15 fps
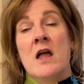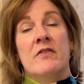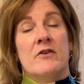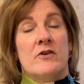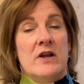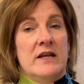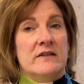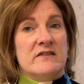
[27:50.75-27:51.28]

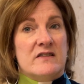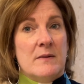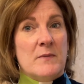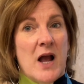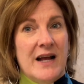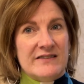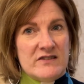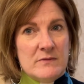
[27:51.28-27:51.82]
There is some
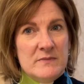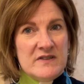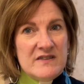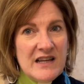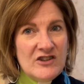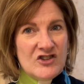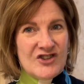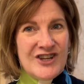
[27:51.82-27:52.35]

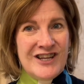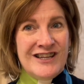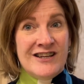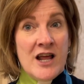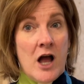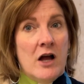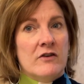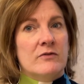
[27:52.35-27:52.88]

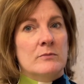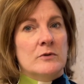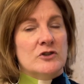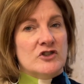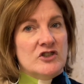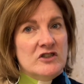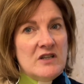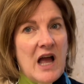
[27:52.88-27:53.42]
customization of
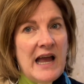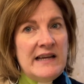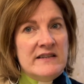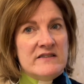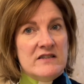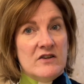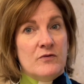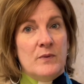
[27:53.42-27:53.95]

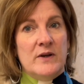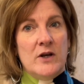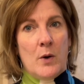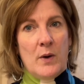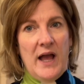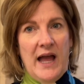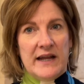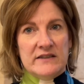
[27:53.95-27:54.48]
merchandise. If we know
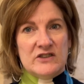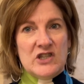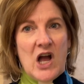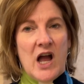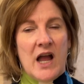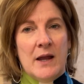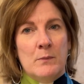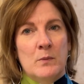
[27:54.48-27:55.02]
ahead of
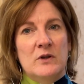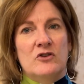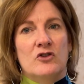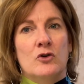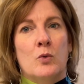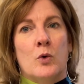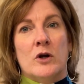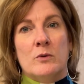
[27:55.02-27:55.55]
time, we
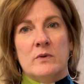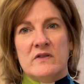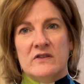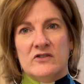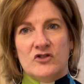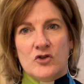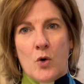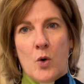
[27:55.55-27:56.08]
do work with the
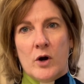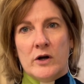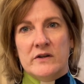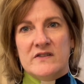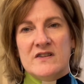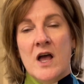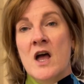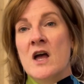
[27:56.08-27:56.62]

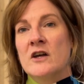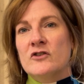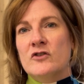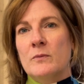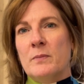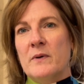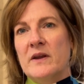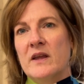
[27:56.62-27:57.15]
stores
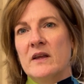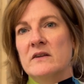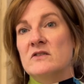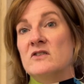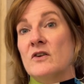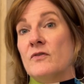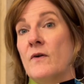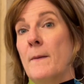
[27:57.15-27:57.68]
to bring in
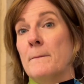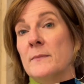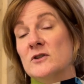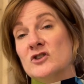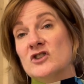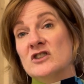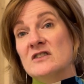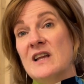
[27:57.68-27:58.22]
different
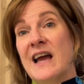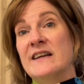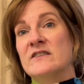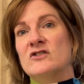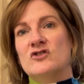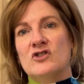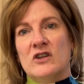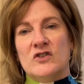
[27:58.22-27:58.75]

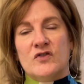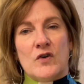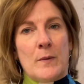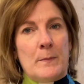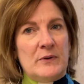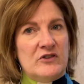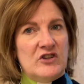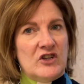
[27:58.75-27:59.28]
merchandise just for a
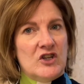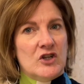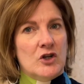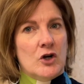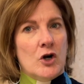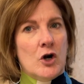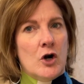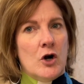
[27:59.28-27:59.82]

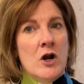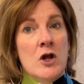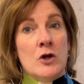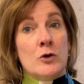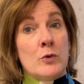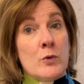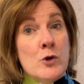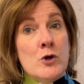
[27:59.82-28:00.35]
particular
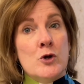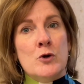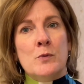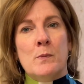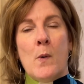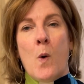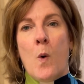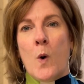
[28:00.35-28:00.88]
group
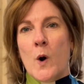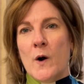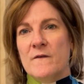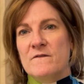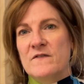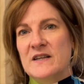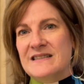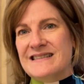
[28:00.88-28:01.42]
or
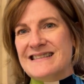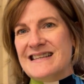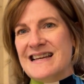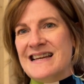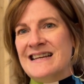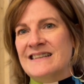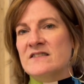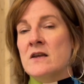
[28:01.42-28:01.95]

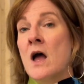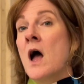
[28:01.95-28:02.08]
visit.